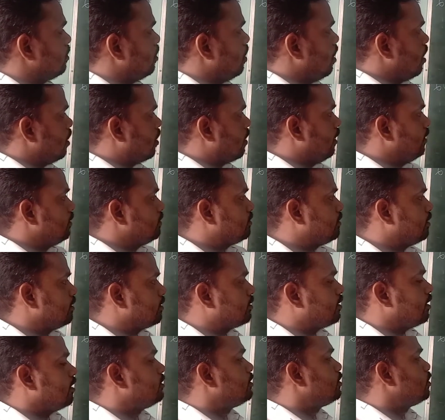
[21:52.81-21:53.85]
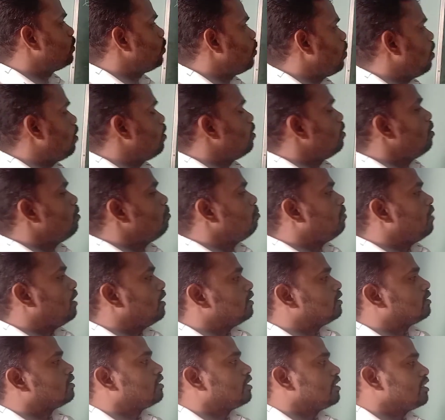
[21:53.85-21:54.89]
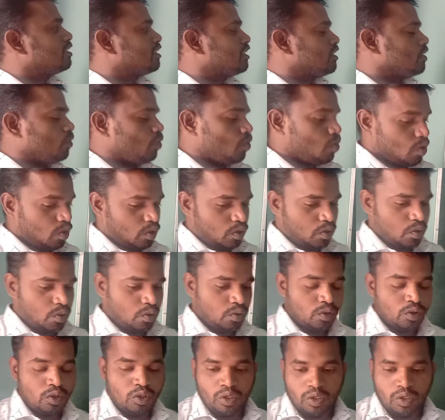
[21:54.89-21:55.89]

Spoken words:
Okay, 6H2O plus 6CO2.